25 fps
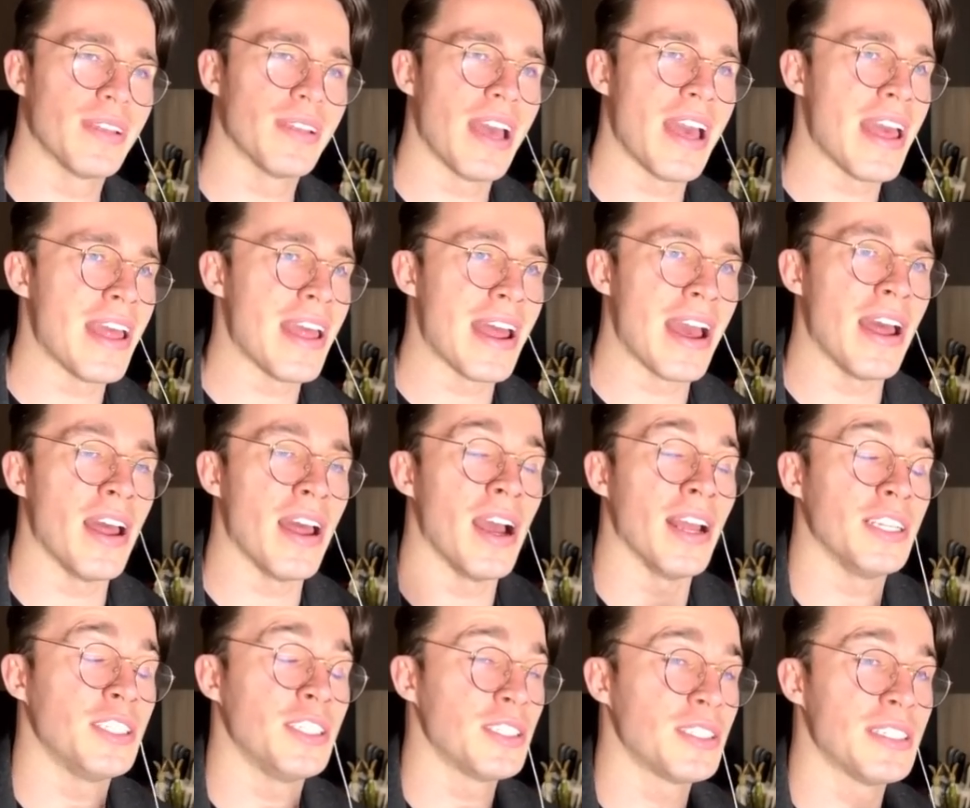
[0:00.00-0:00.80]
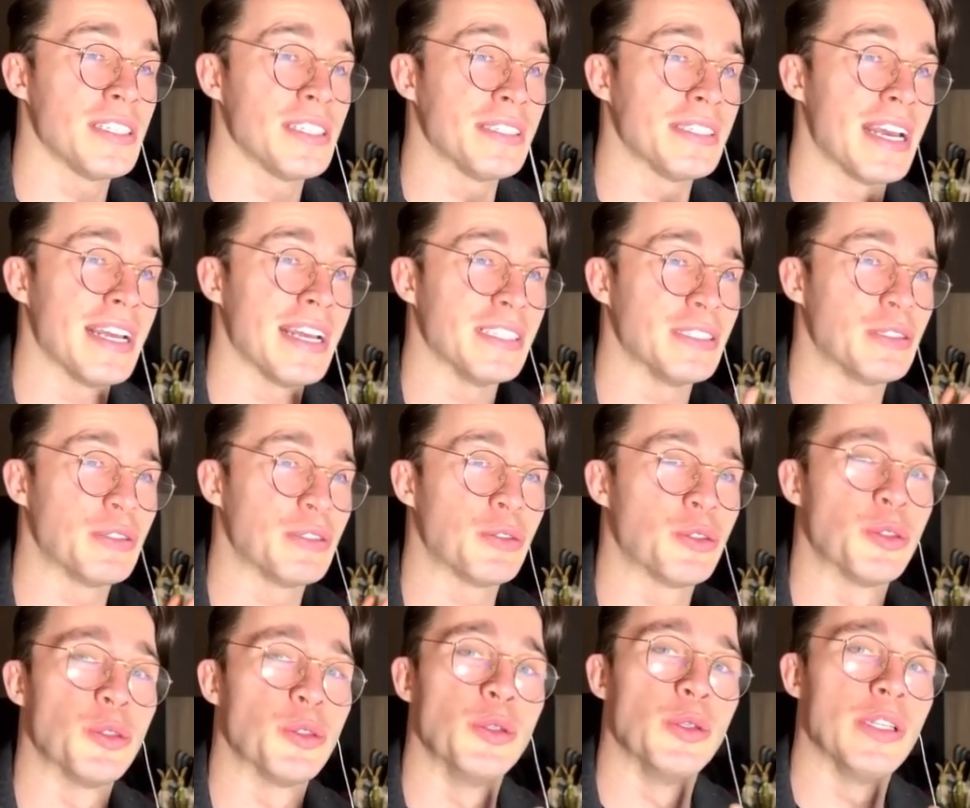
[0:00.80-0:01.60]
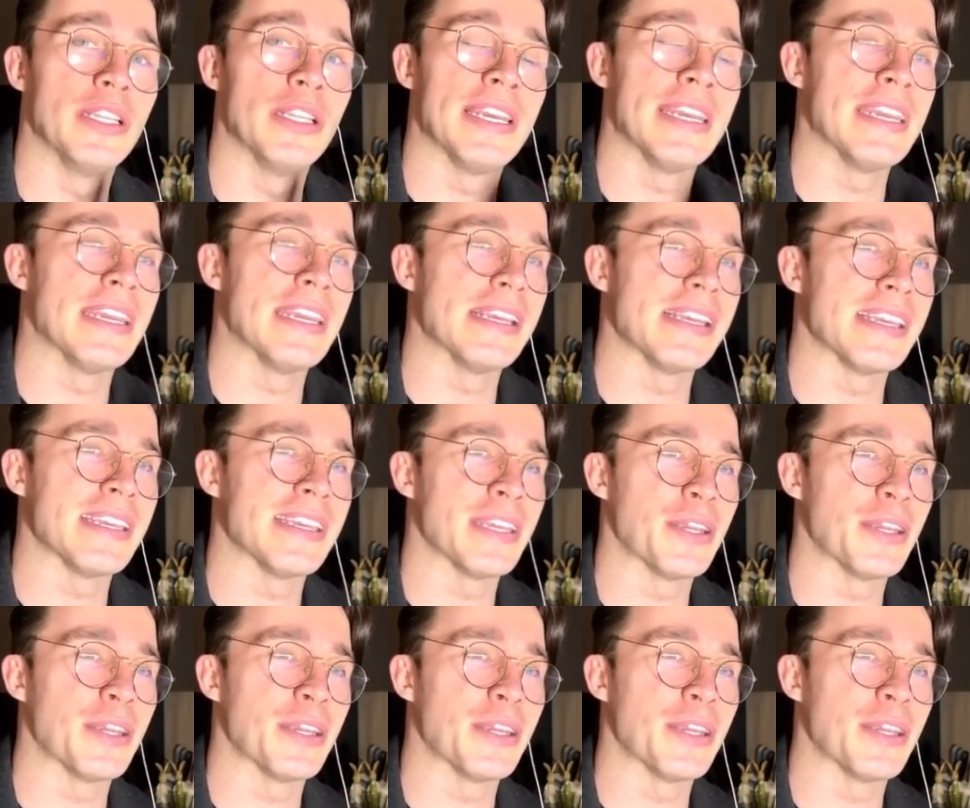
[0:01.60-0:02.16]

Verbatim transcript: I, I just think that's truly